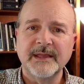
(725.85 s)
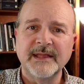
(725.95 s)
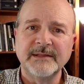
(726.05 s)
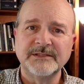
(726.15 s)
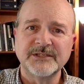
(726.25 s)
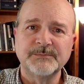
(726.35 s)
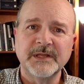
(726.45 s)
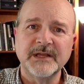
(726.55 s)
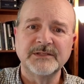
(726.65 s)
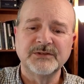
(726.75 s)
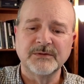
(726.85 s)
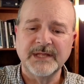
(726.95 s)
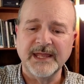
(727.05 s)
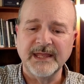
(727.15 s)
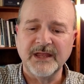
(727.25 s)
it just because you're
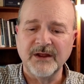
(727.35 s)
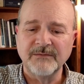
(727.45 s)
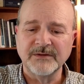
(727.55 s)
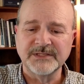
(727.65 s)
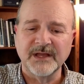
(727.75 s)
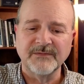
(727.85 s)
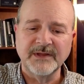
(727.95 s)
taking care of yourself